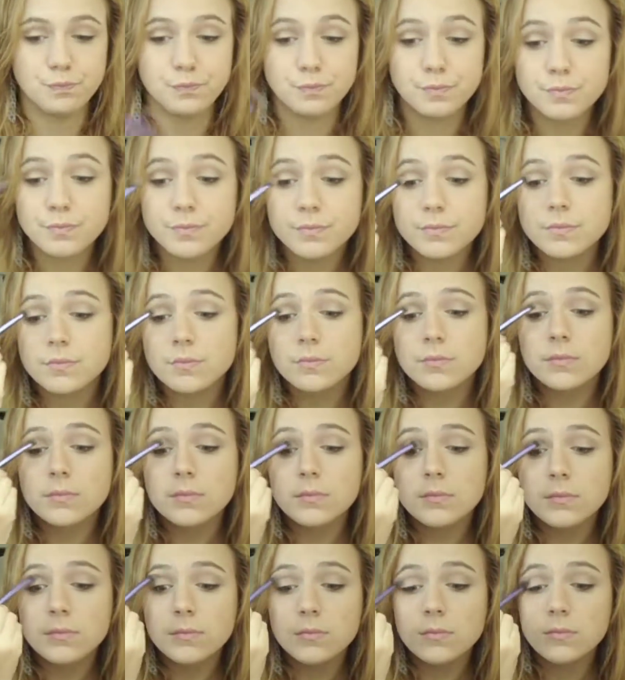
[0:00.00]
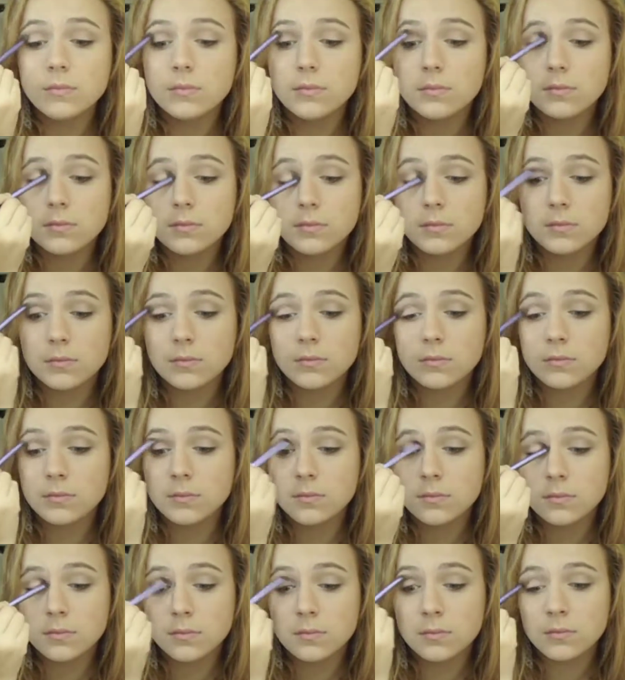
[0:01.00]

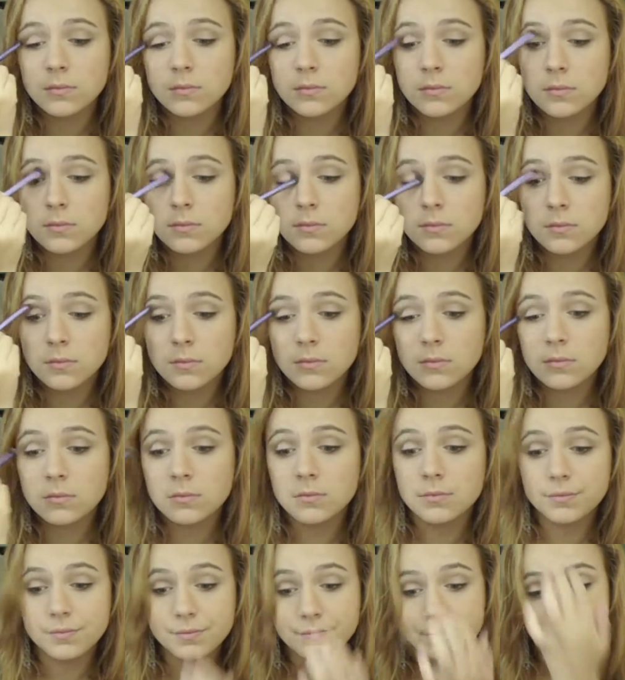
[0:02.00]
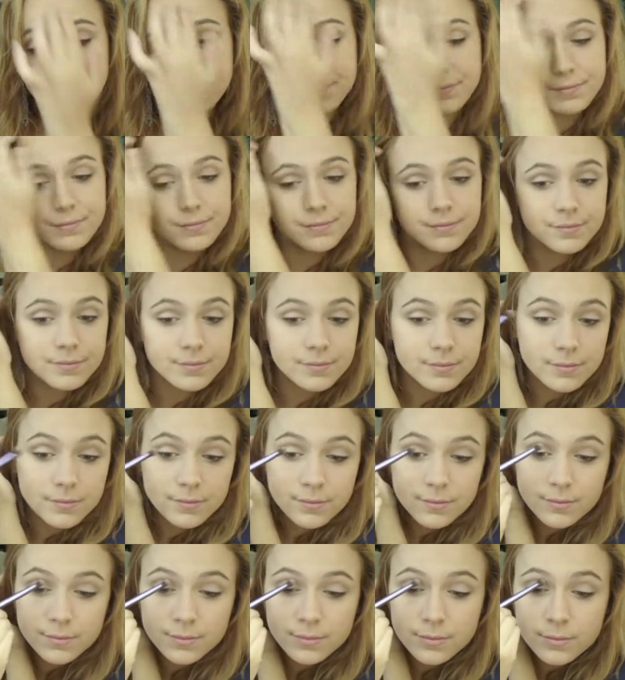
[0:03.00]

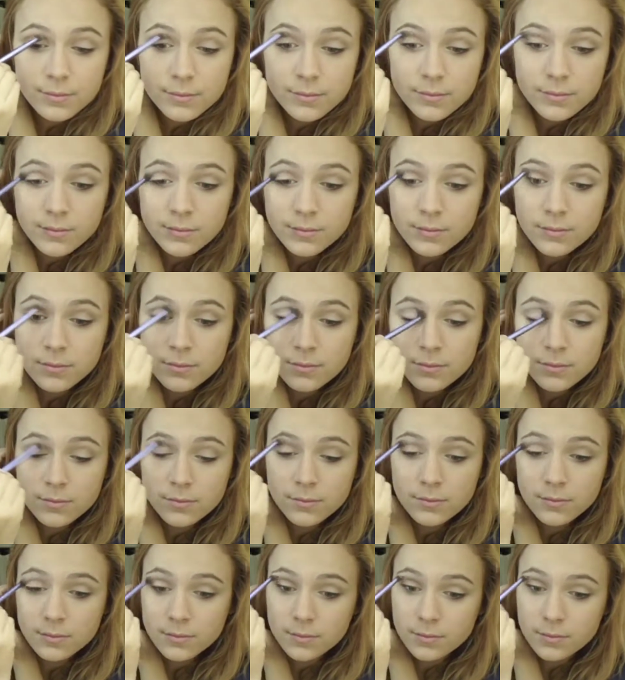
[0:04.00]
(no one is talking)